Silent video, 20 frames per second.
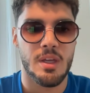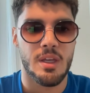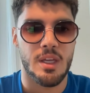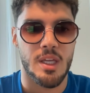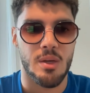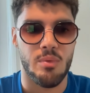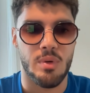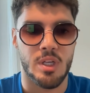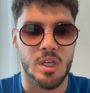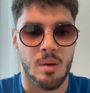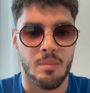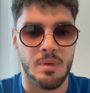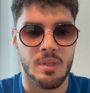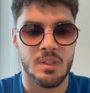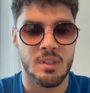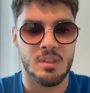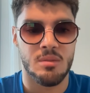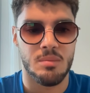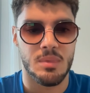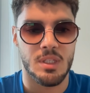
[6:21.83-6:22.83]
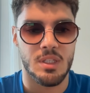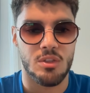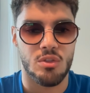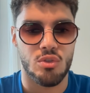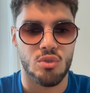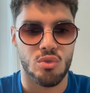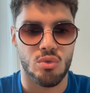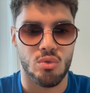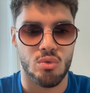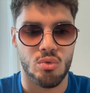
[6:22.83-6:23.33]
He recommended me
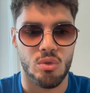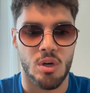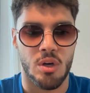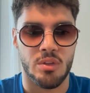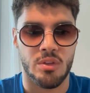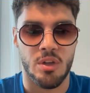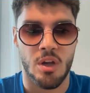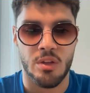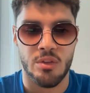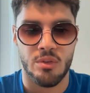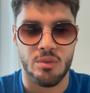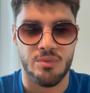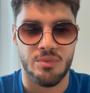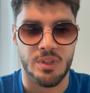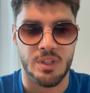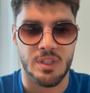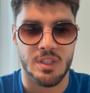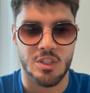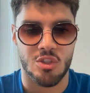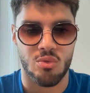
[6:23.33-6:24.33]
to another fitness